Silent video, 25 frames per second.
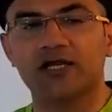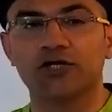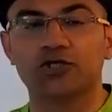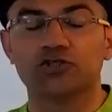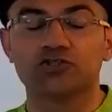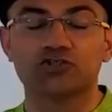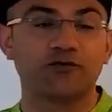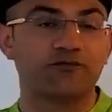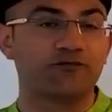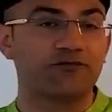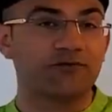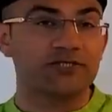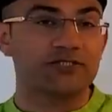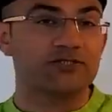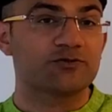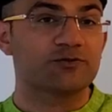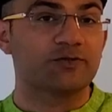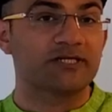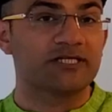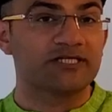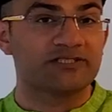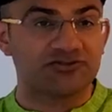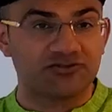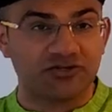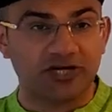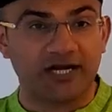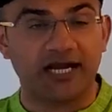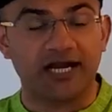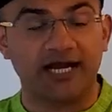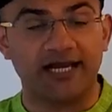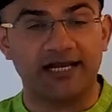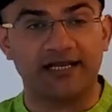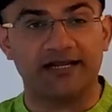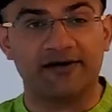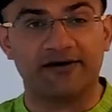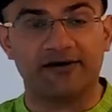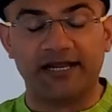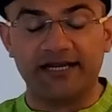So first one is
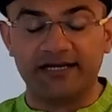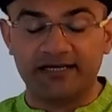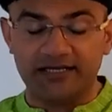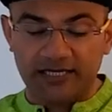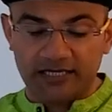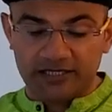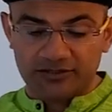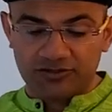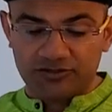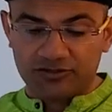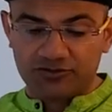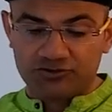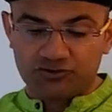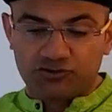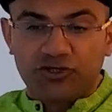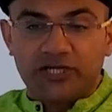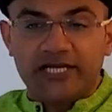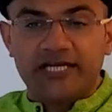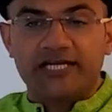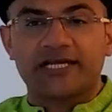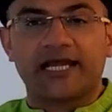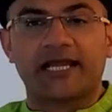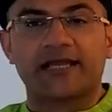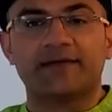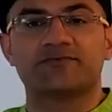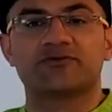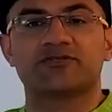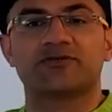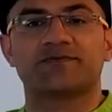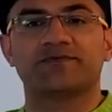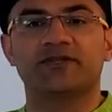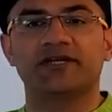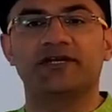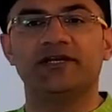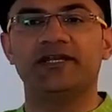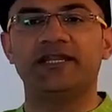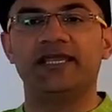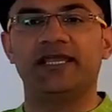Trikala, right? The 3 times of
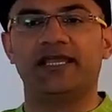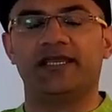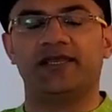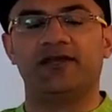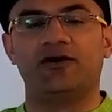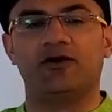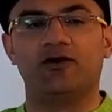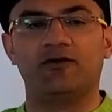the day.